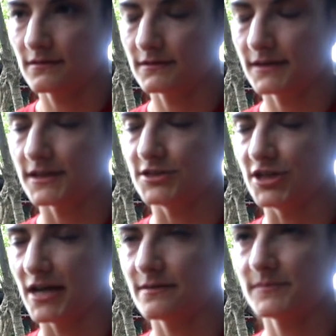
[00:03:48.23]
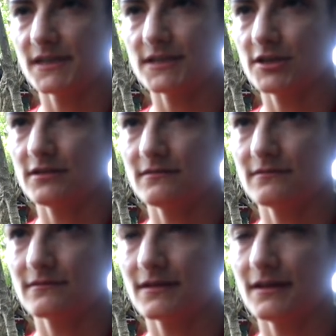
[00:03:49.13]
it's like a jam session
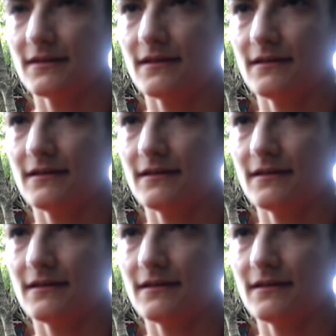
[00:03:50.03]
kind of thing,